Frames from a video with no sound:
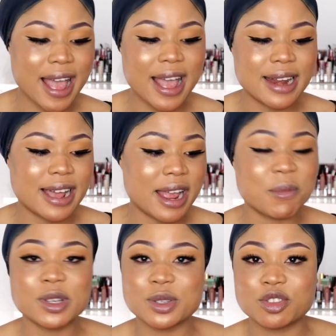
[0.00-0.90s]
and I
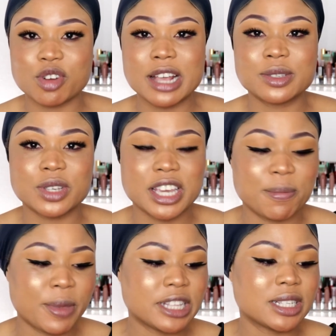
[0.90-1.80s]
am also trying to
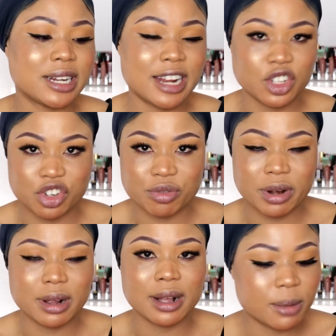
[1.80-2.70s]
keep it natural.